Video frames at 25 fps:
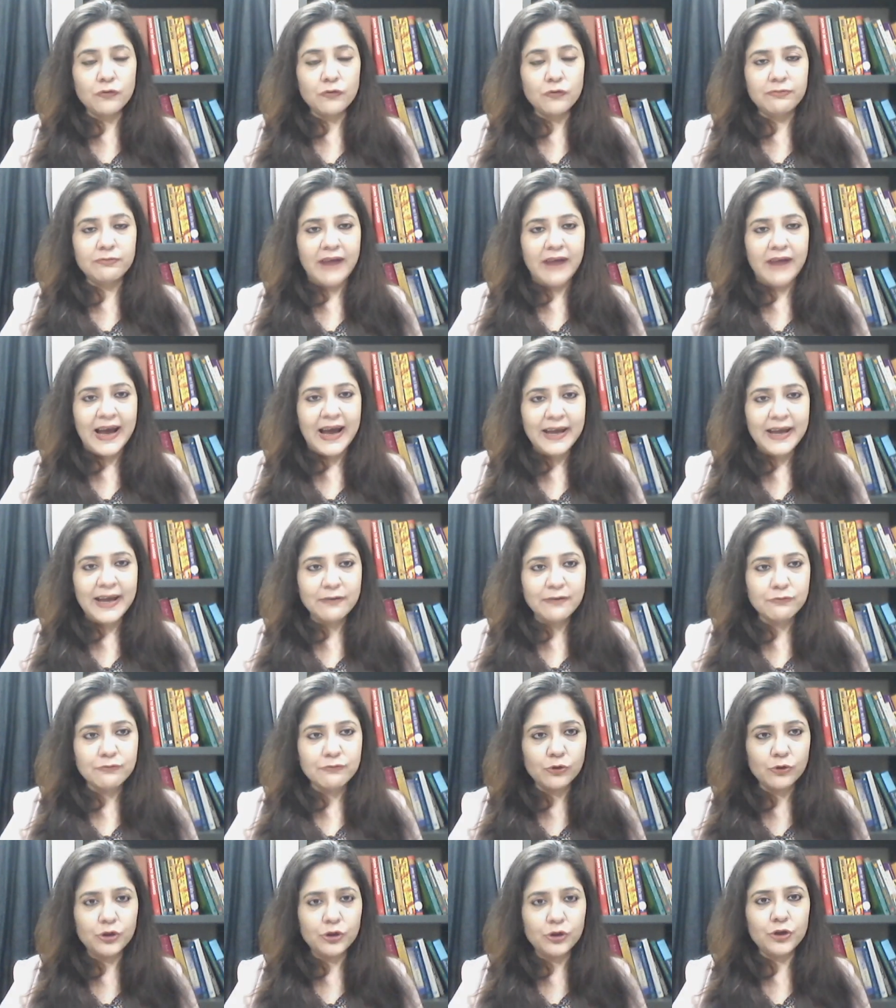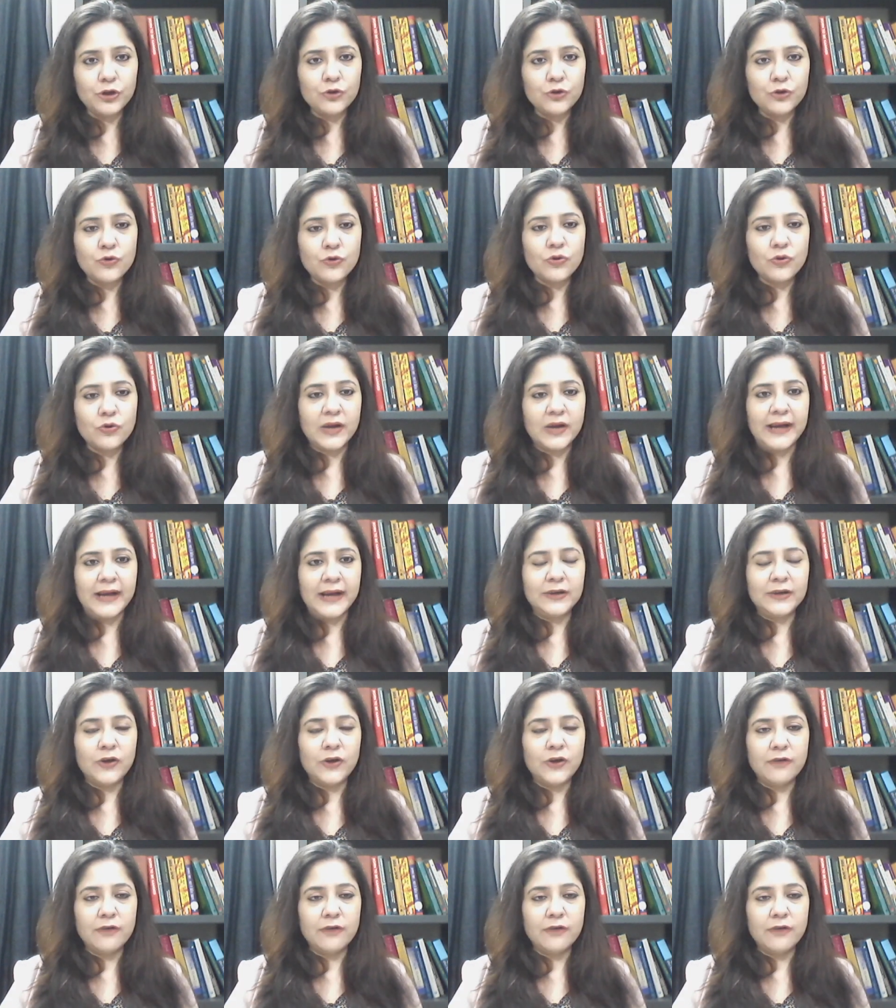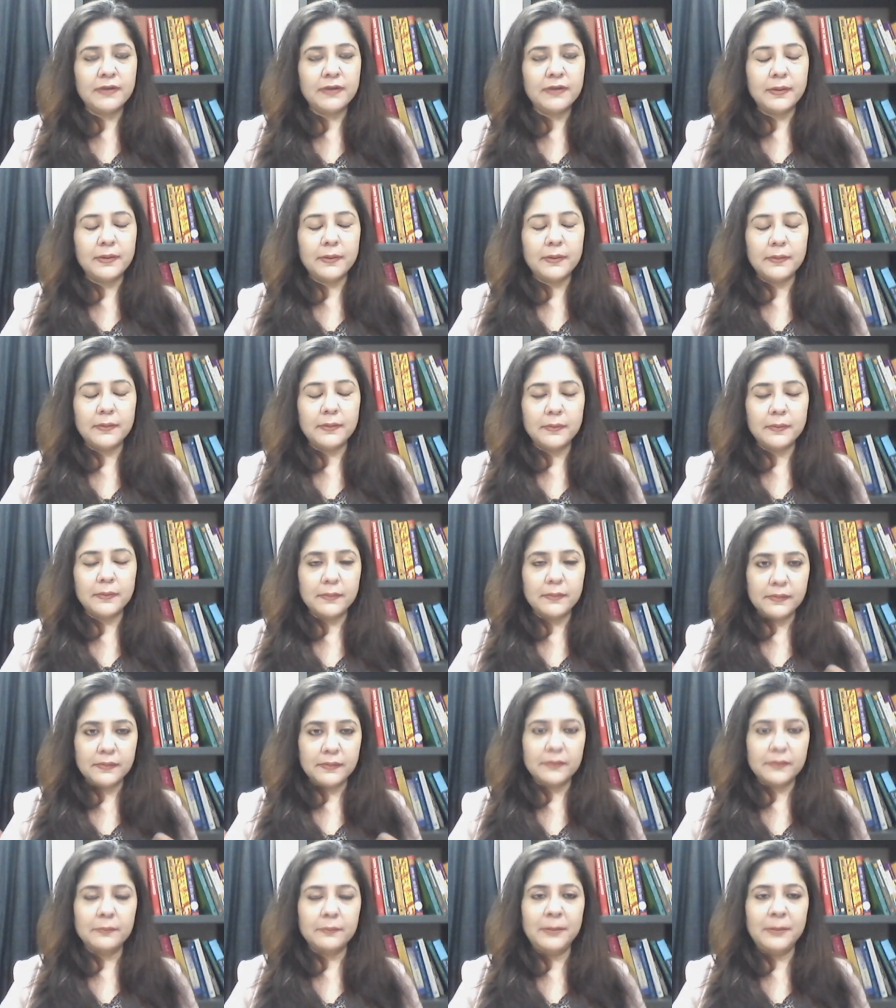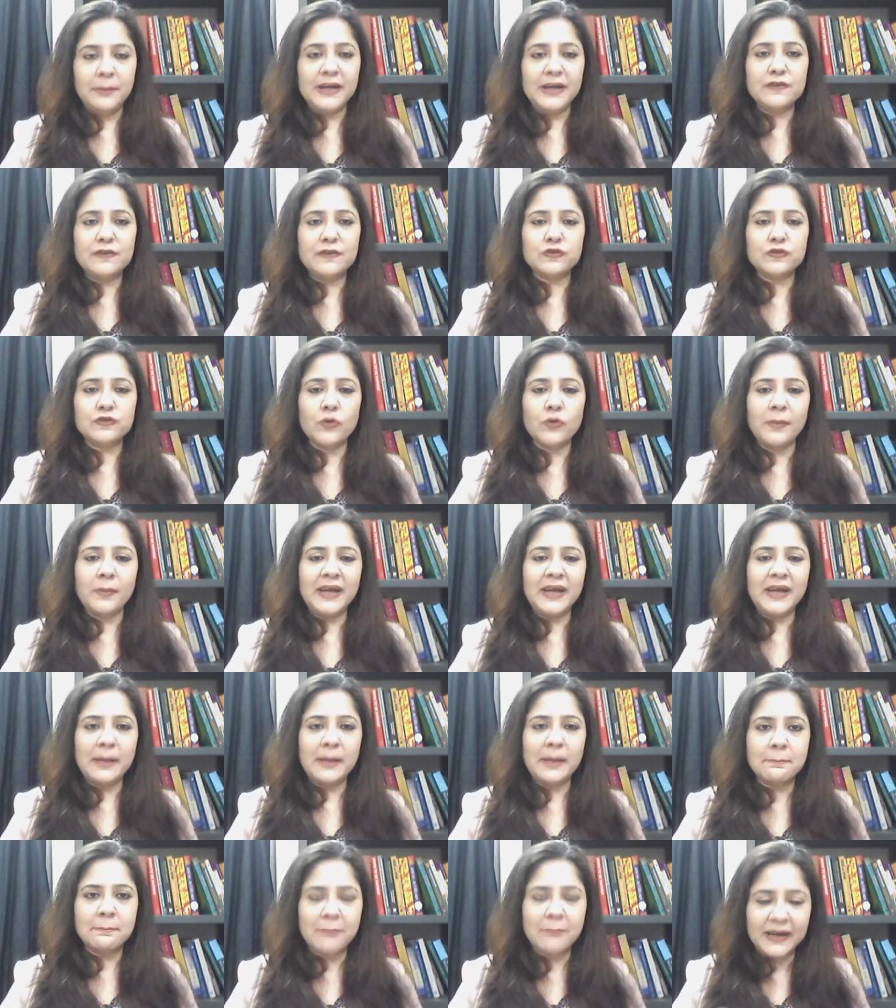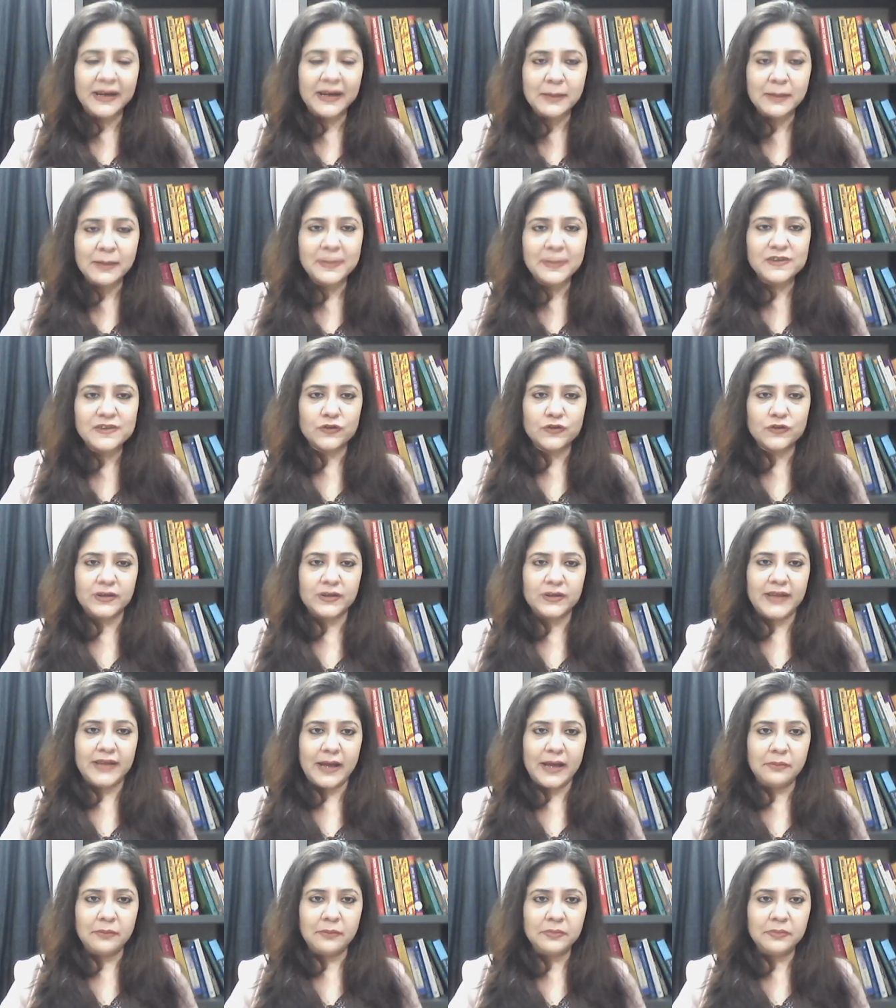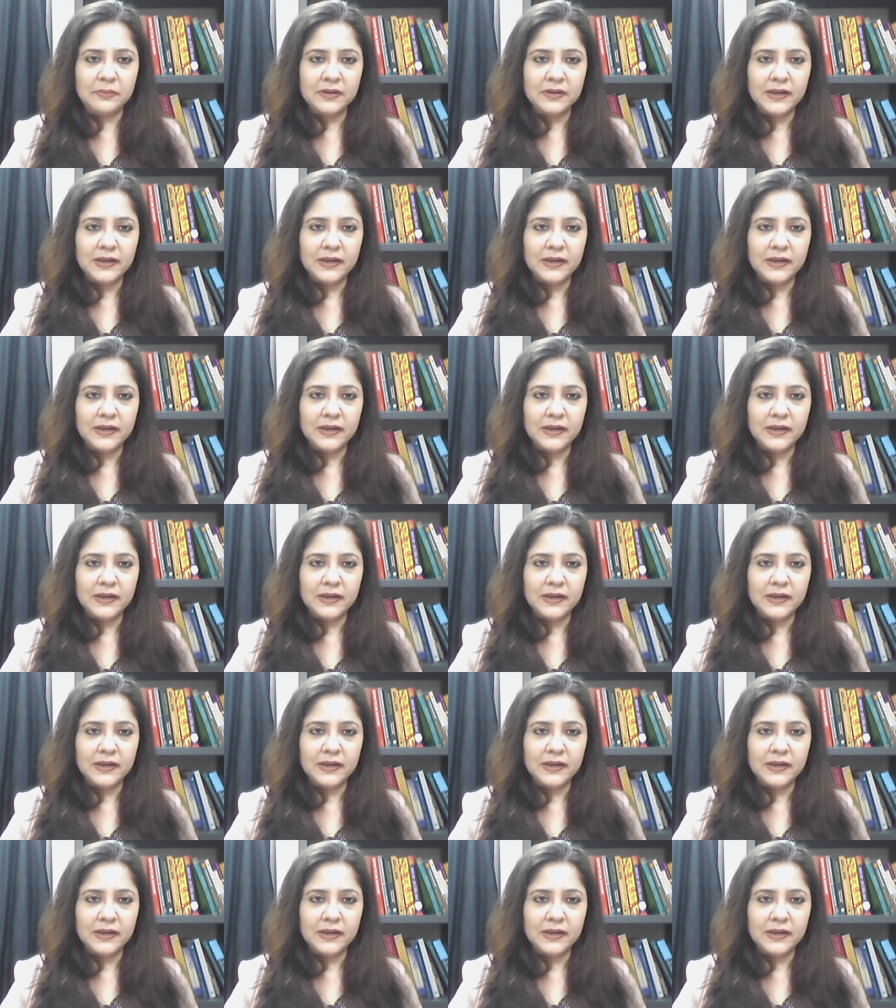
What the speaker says: So why would you kind of build so many impediments on them?